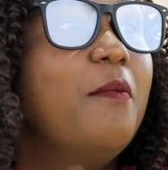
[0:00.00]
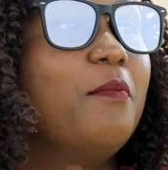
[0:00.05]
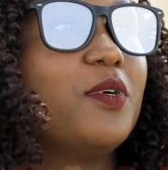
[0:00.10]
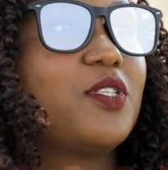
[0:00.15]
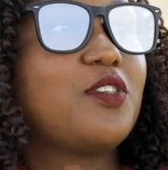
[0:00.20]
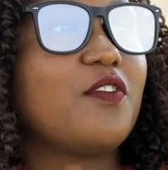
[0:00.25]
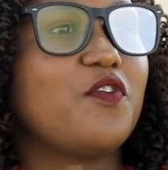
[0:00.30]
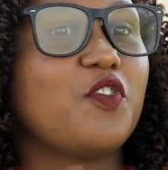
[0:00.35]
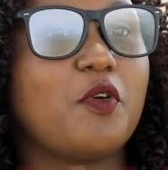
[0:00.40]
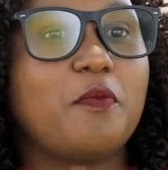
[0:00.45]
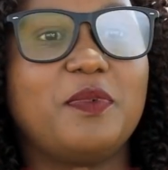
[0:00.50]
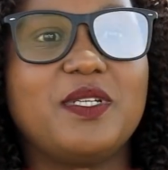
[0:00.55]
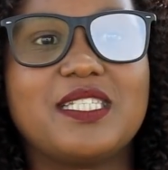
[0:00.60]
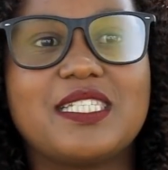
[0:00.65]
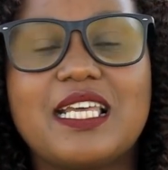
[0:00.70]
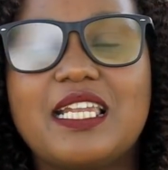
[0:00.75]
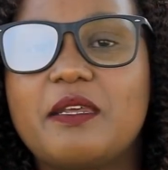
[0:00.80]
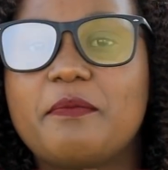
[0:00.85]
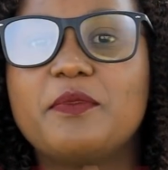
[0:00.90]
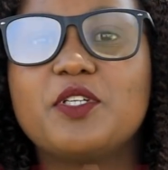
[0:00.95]
Most of you have been
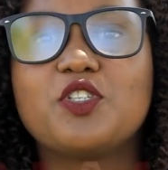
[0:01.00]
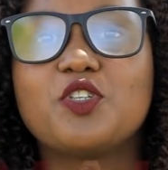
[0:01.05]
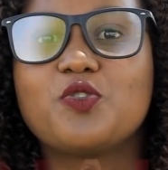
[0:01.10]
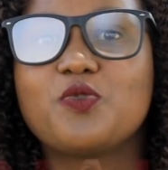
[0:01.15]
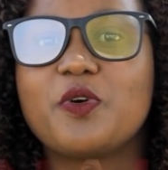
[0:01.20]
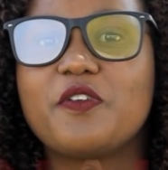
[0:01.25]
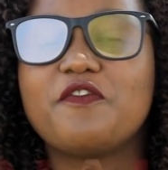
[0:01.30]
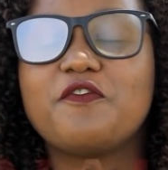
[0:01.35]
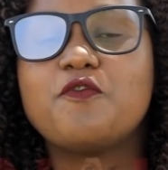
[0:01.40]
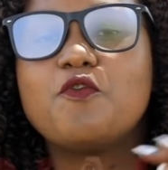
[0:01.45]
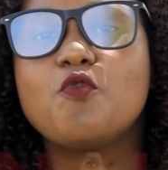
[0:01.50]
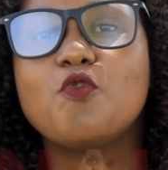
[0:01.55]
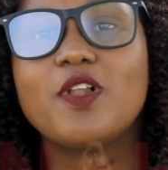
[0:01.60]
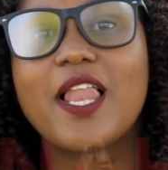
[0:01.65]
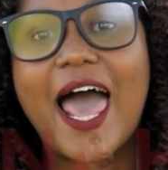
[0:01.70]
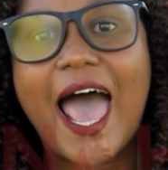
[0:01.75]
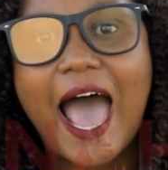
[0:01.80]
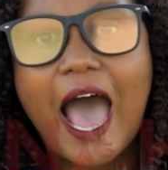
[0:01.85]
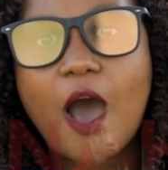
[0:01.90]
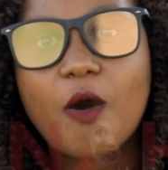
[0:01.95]
telling me to do a
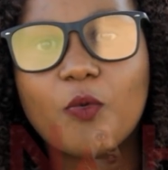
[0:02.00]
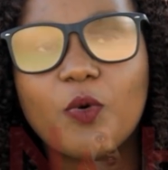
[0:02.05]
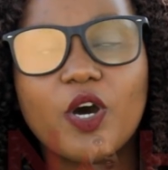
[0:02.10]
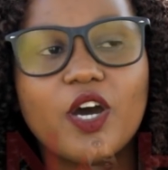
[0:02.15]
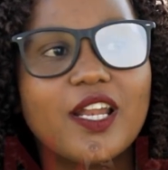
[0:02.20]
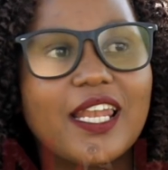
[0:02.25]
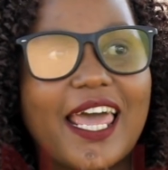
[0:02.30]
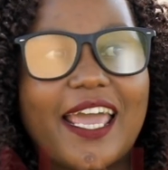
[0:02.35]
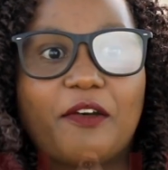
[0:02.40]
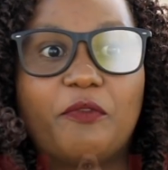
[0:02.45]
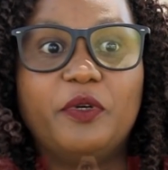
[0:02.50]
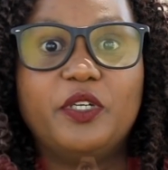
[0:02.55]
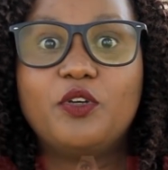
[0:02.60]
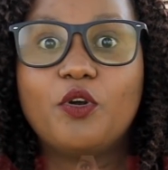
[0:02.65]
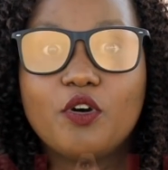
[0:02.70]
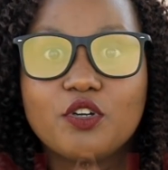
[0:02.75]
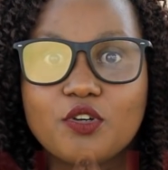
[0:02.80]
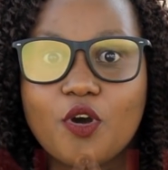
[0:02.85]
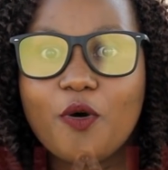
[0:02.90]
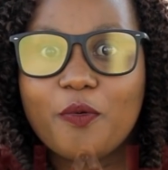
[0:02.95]
full hour, like we
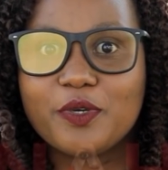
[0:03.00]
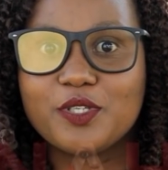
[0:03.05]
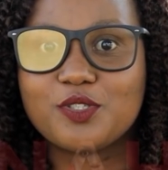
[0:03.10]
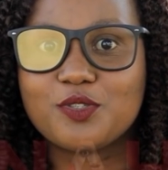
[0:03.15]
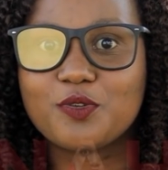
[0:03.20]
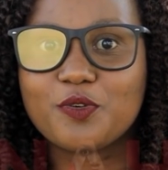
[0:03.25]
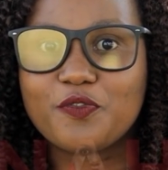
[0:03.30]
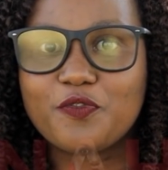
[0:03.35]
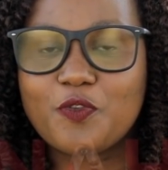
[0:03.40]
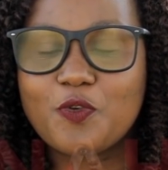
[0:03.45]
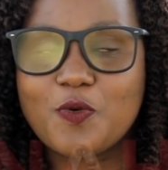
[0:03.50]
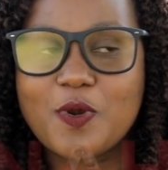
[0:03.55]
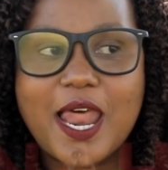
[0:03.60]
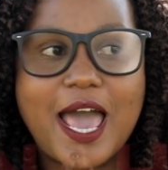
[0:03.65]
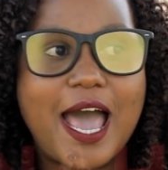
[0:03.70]
don't always do full